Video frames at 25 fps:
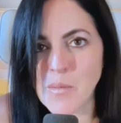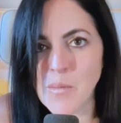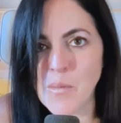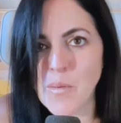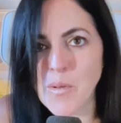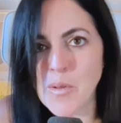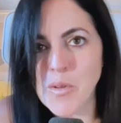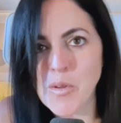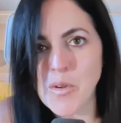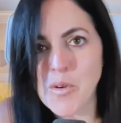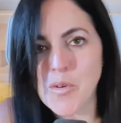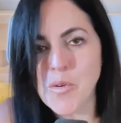
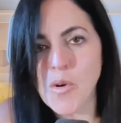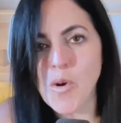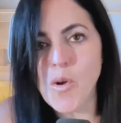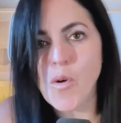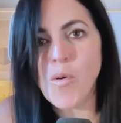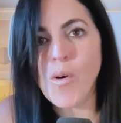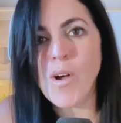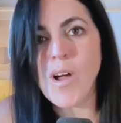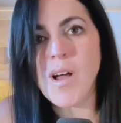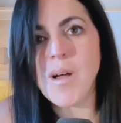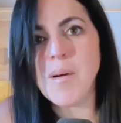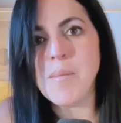well, you
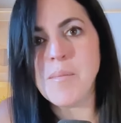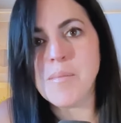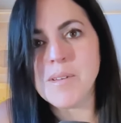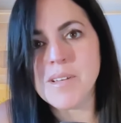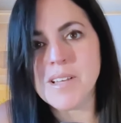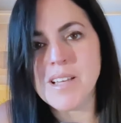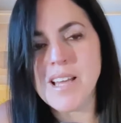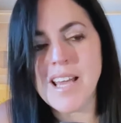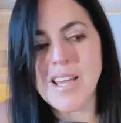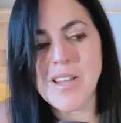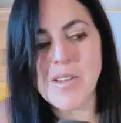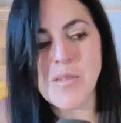grow up
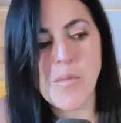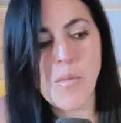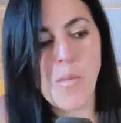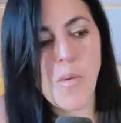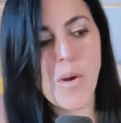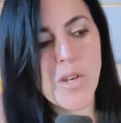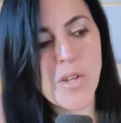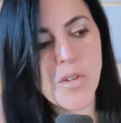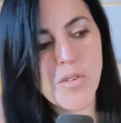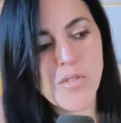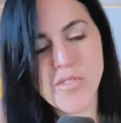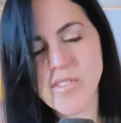and
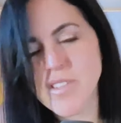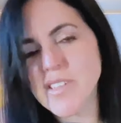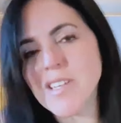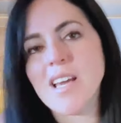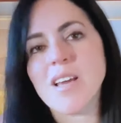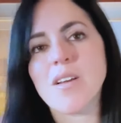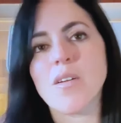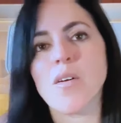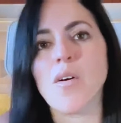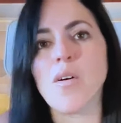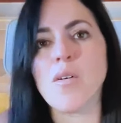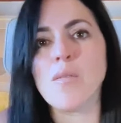what do you see
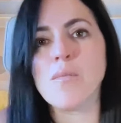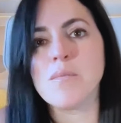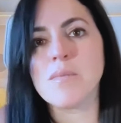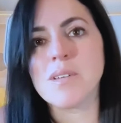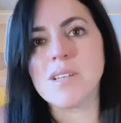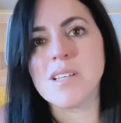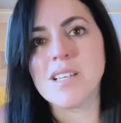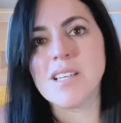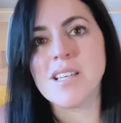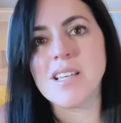at home?